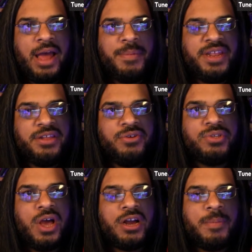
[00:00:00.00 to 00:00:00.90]
I mean, you
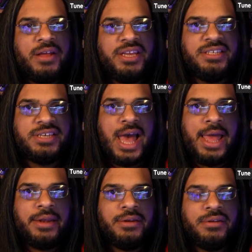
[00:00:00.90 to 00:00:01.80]
talk about
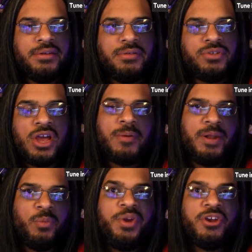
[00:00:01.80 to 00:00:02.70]

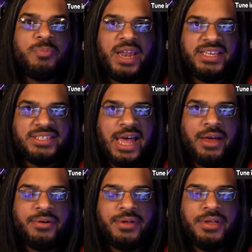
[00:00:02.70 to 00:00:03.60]
a weird play
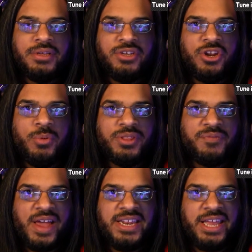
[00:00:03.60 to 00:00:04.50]
style, with a
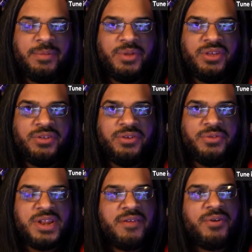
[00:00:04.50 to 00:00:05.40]
fighting game. You
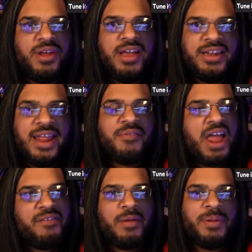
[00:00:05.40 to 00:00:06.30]
never
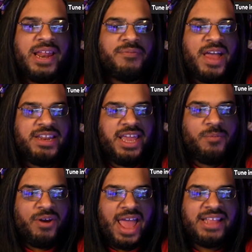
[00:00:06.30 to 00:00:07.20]
have I played a fighting
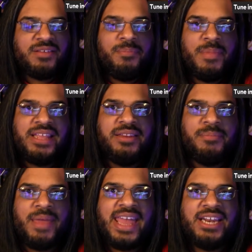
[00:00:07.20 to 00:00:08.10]
game where I had to
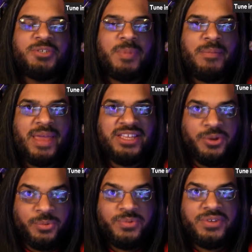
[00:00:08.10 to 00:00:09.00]
manage my
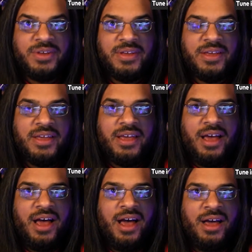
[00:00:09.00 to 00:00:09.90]
menus,
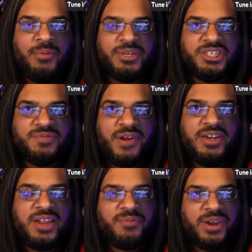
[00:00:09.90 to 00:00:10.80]
which is
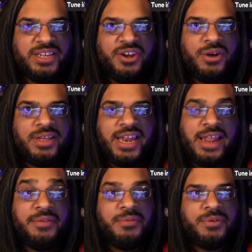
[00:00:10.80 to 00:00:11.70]
very different, And
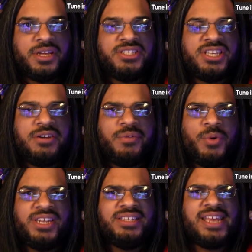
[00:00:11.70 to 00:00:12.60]
then considering
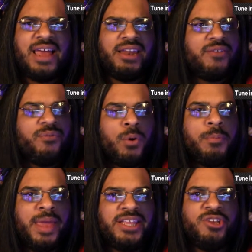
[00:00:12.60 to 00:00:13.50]
what is he had, like 4
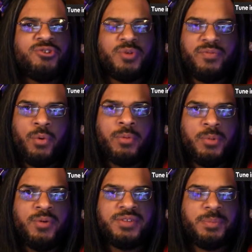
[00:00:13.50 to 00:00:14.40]
menus with 4
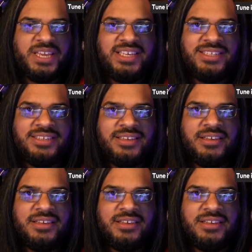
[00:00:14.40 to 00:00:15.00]
moves apiece.